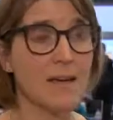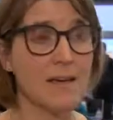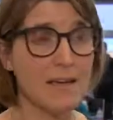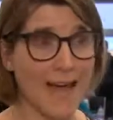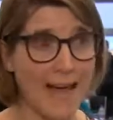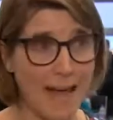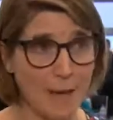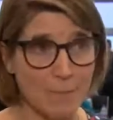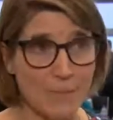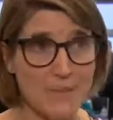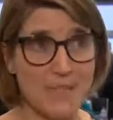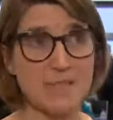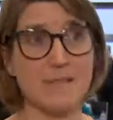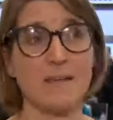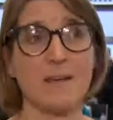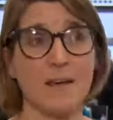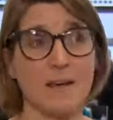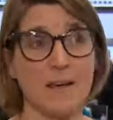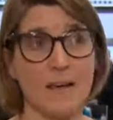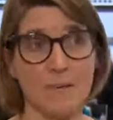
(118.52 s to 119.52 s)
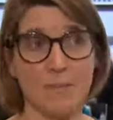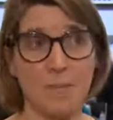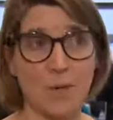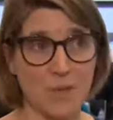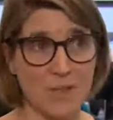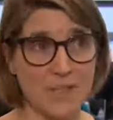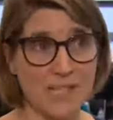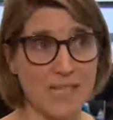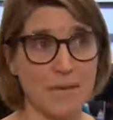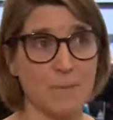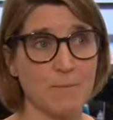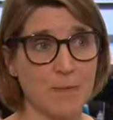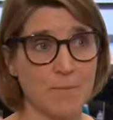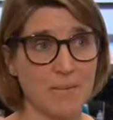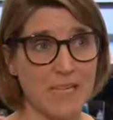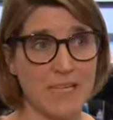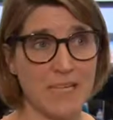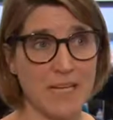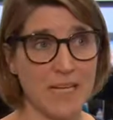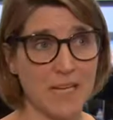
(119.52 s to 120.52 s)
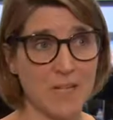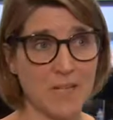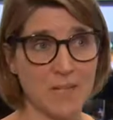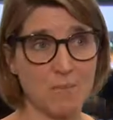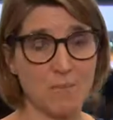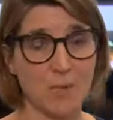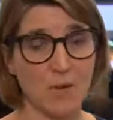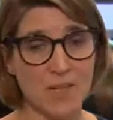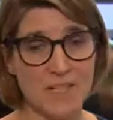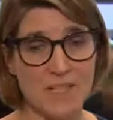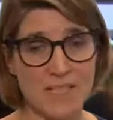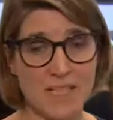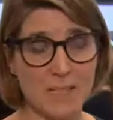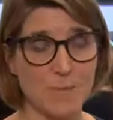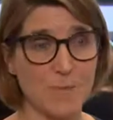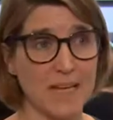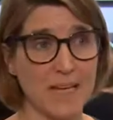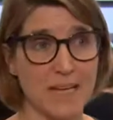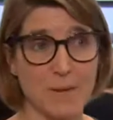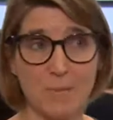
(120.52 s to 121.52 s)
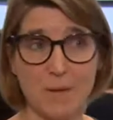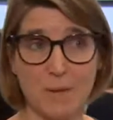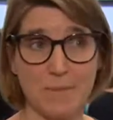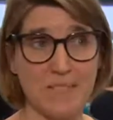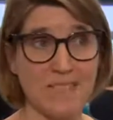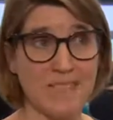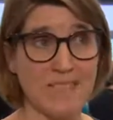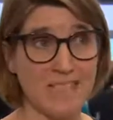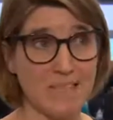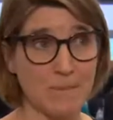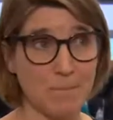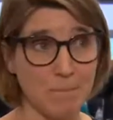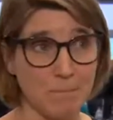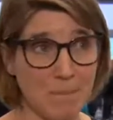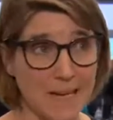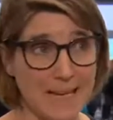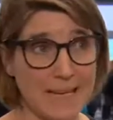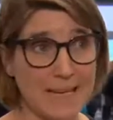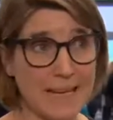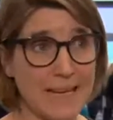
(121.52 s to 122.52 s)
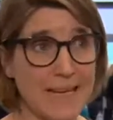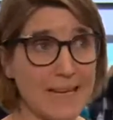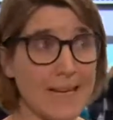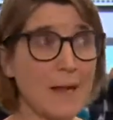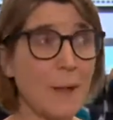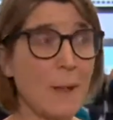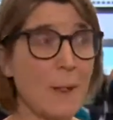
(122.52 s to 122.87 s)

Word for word: gaps in policy implementation, policies being implemented badly,